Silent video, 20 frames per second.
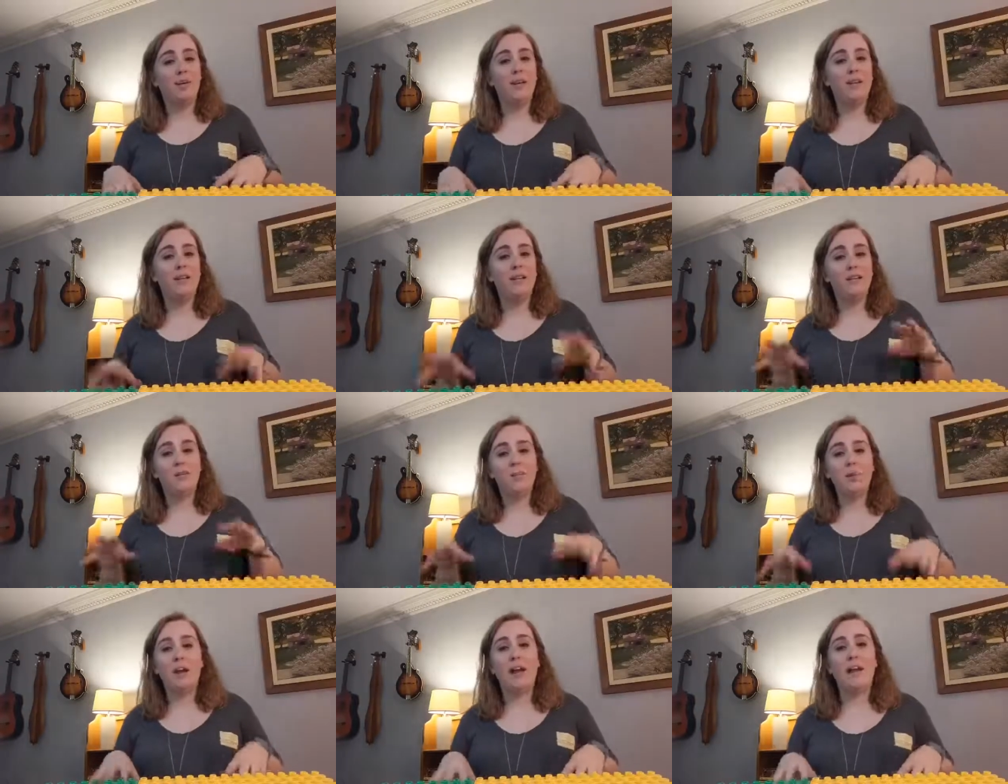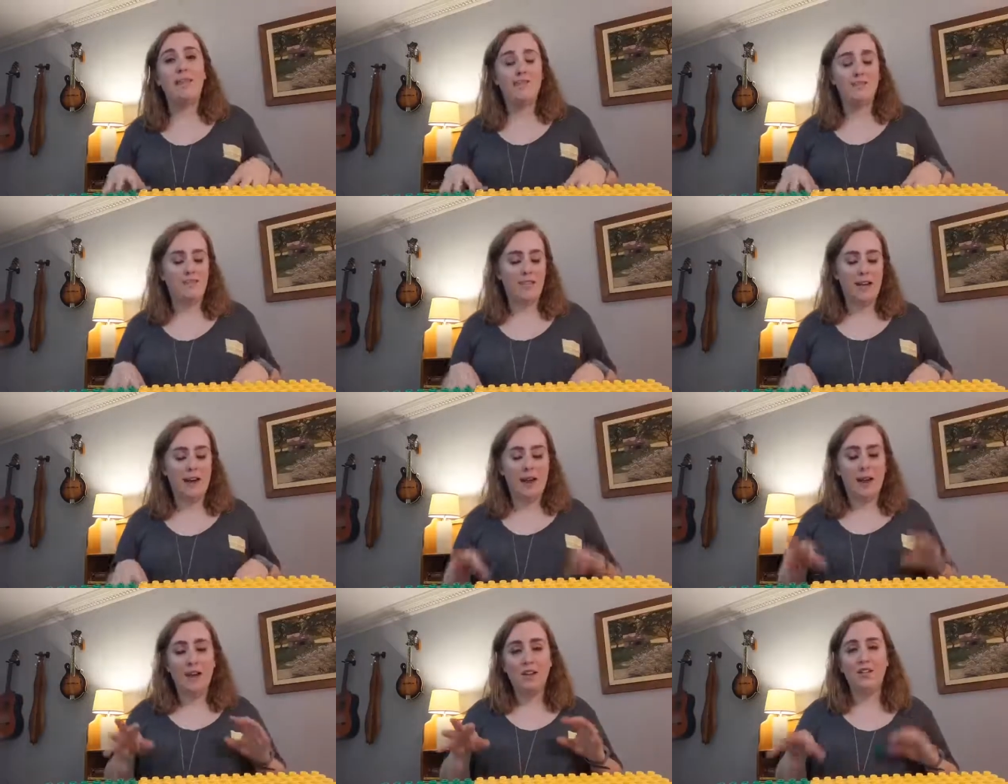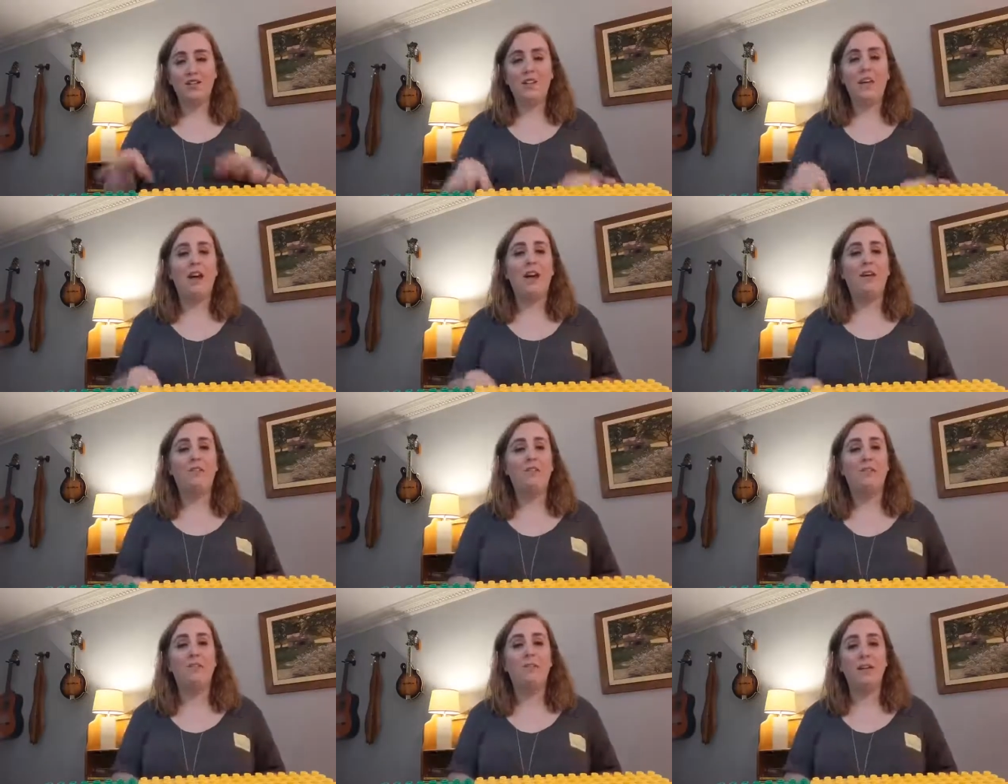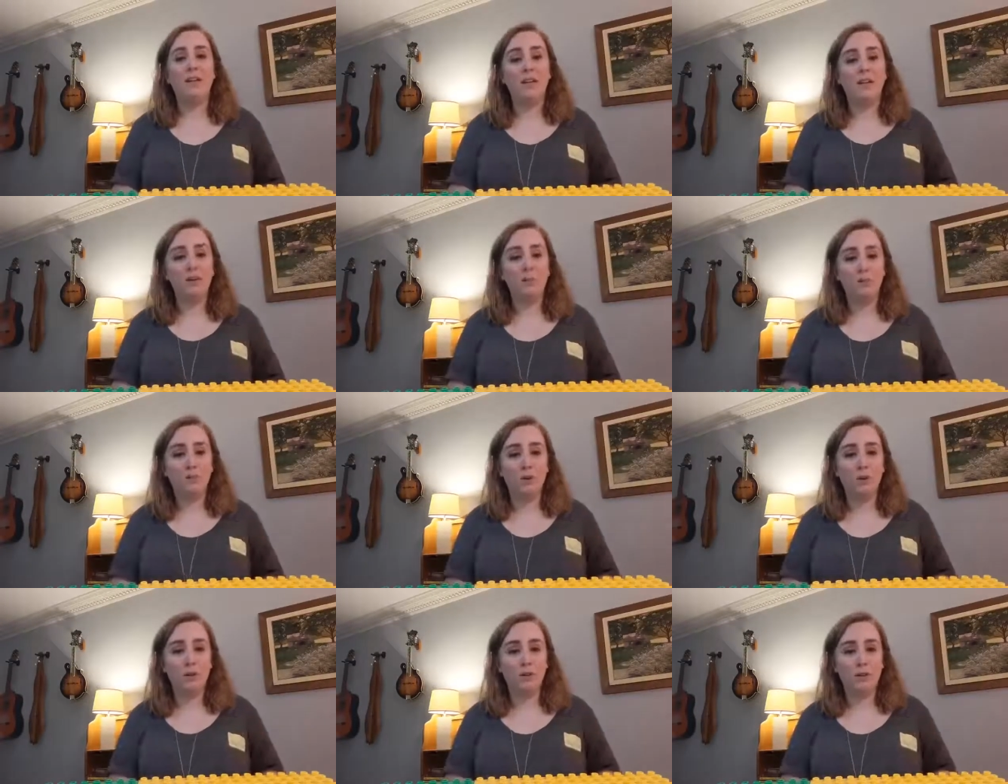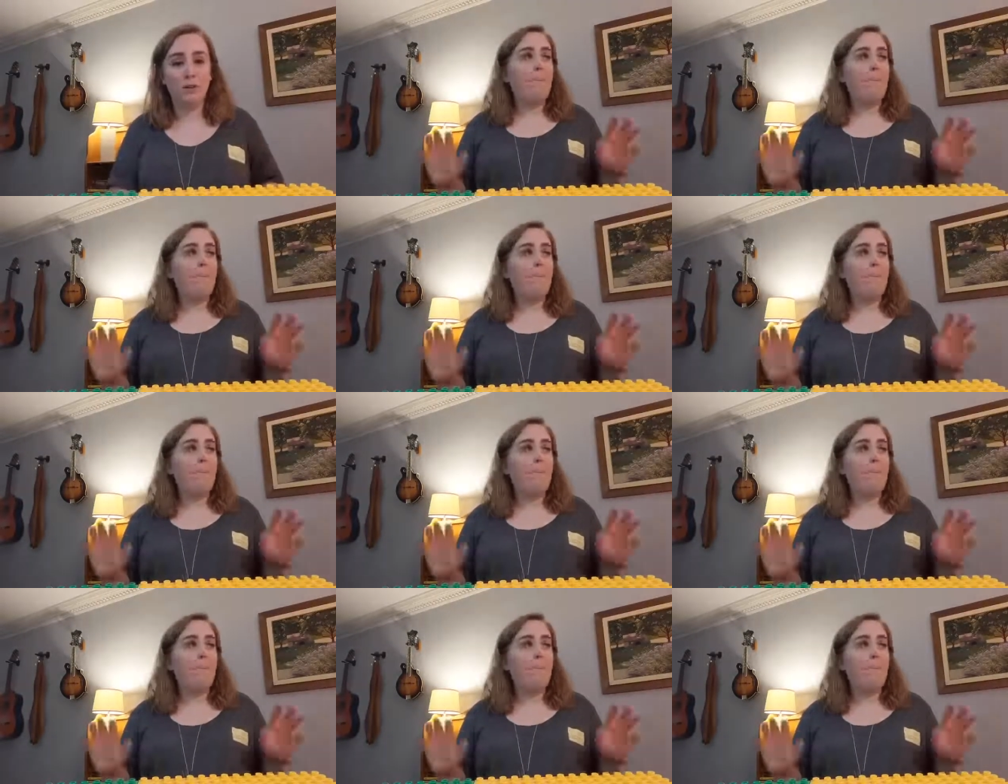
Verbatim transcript: and that's what I have today. I actually have my keyboard.